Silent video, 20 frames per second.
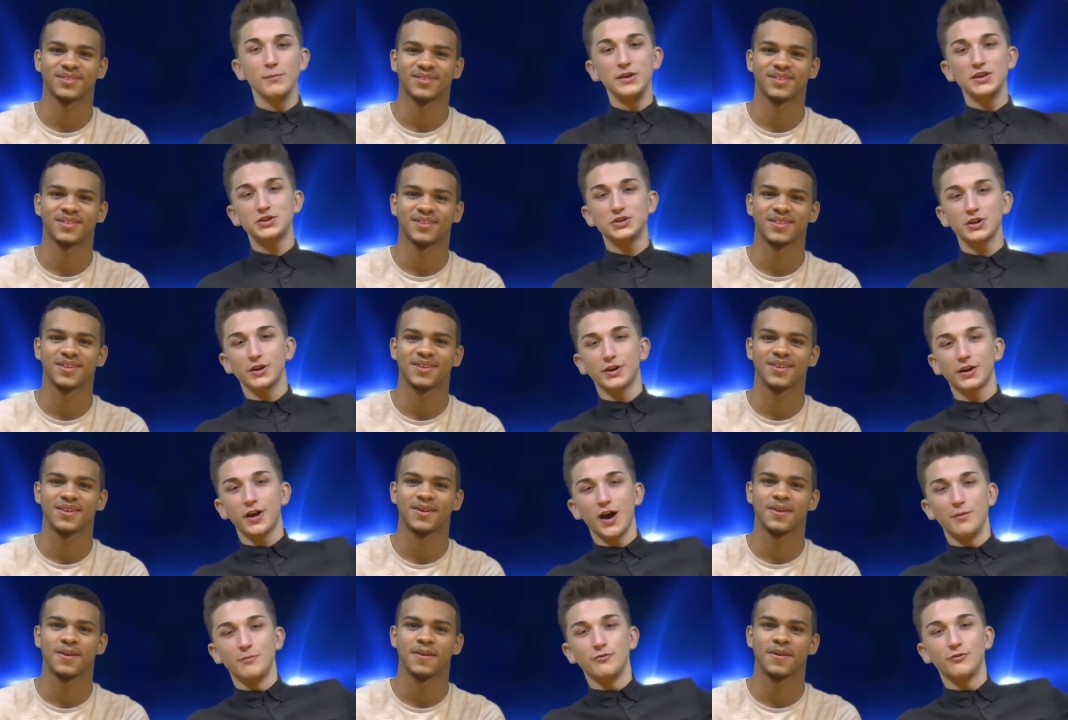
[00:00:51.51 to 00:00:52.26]
Speaker 1: Be sure to
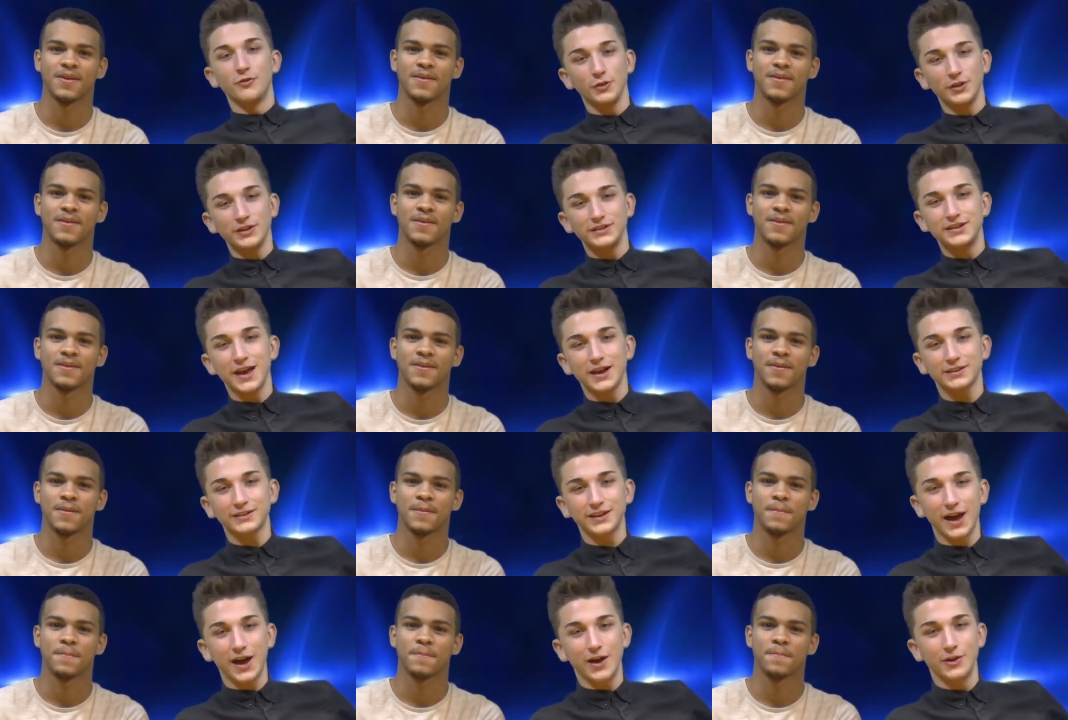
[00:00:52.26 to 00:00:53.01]
come fully
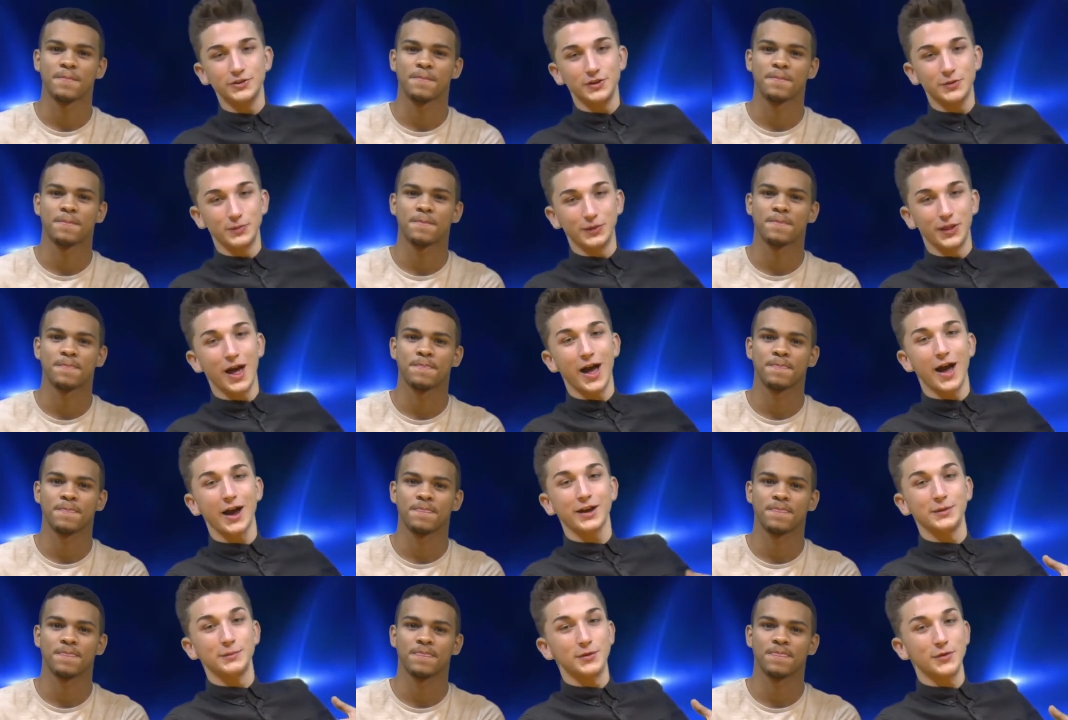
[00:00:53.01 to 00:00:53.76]
decked out in your
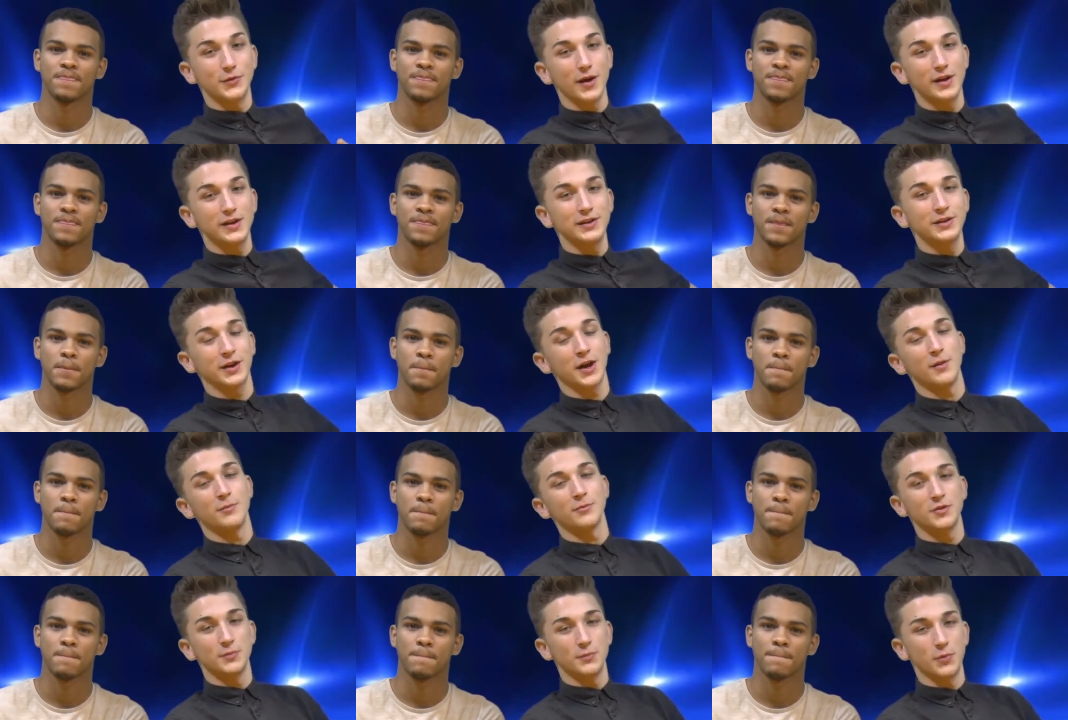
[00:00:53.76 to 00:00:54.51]
black and be ready to
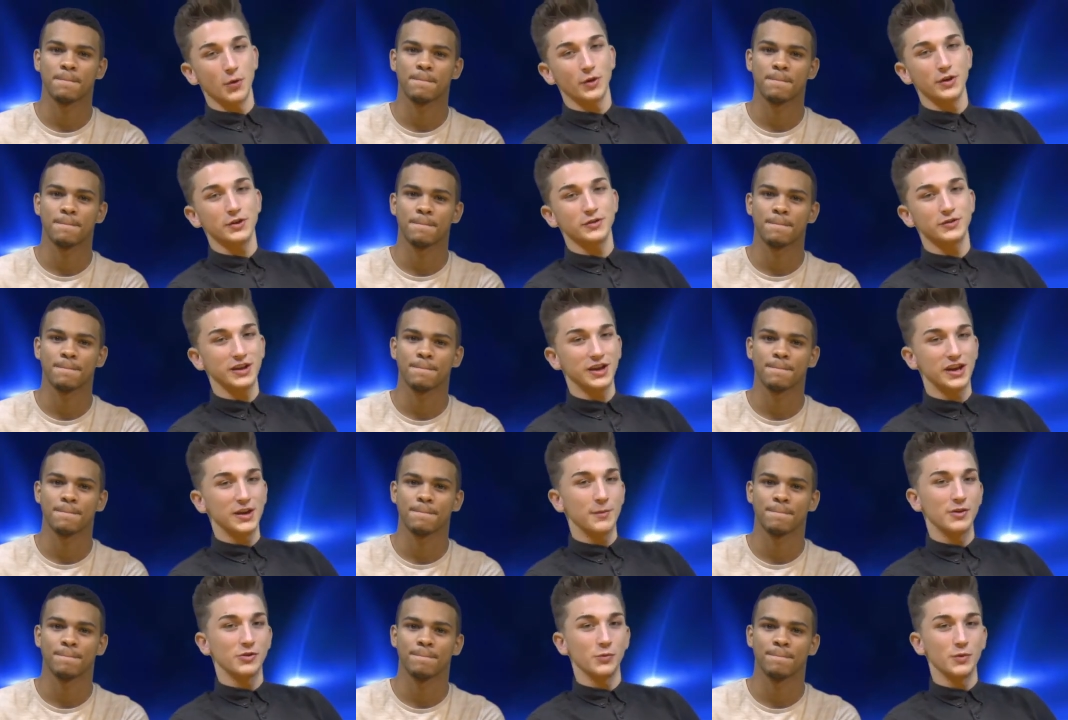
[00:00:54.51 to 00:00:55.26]
come support your
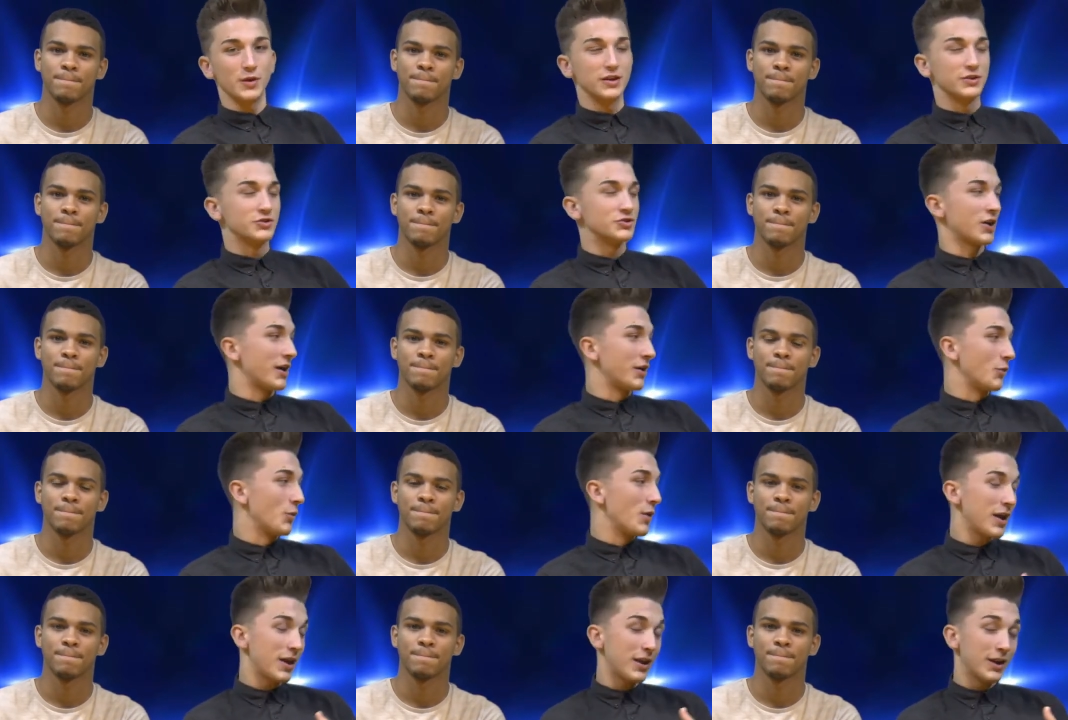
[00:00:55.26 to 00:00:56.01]
team as we try to
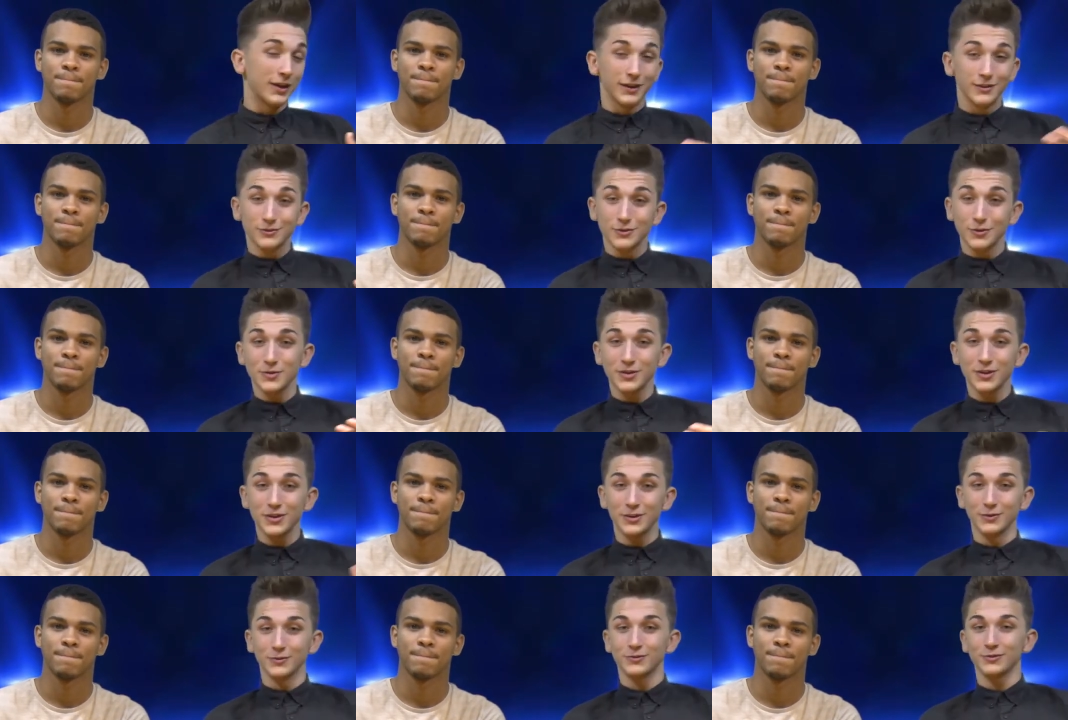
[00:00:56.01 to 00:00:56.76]
win against Oak
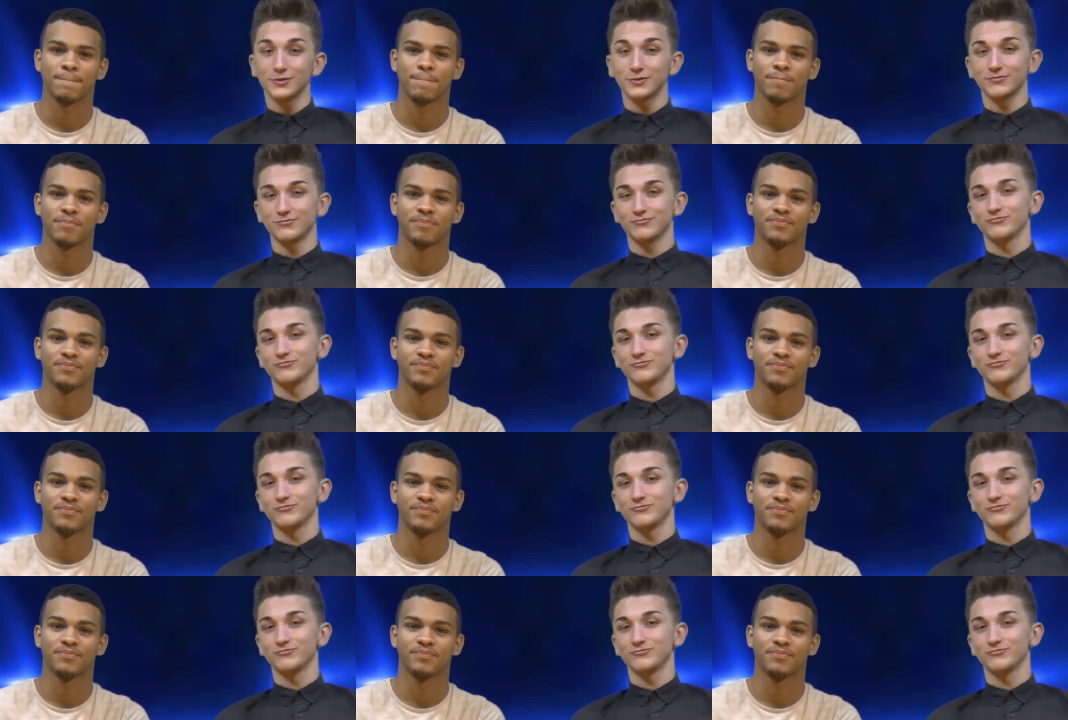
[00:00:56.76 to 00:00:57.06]
Hills.